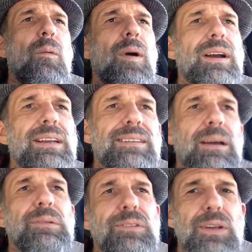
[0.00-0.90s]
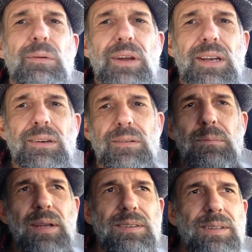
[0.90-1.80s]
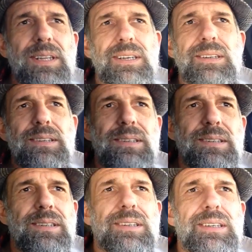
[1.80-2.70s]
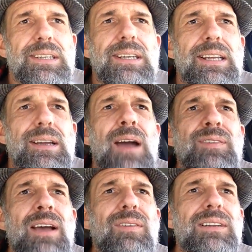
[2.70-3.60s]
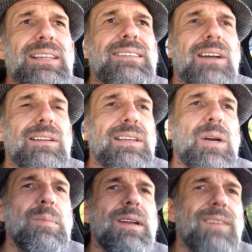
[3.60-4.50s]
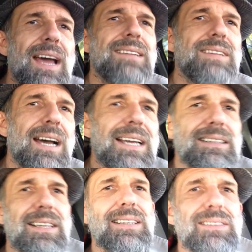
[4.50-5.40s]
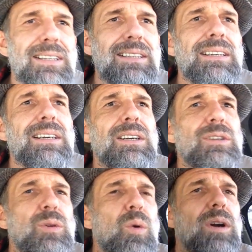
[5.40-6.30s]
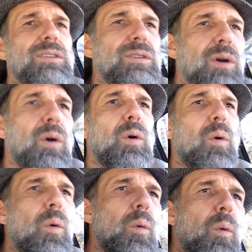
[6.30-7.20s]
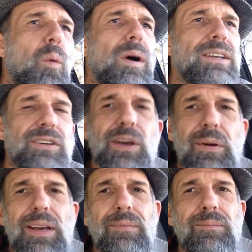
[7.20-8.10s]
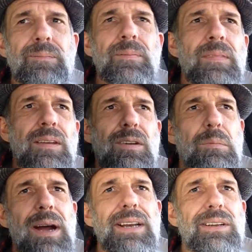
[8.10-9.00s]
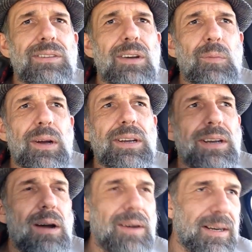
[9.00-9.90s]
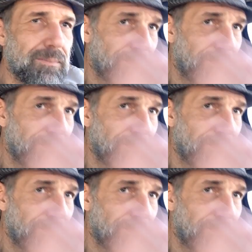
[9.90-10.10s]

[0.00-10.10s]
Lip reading: what it is I was doing, basically. You have to have at least a little bit of SI attention towards what you're doing, reminding yourself where you're going.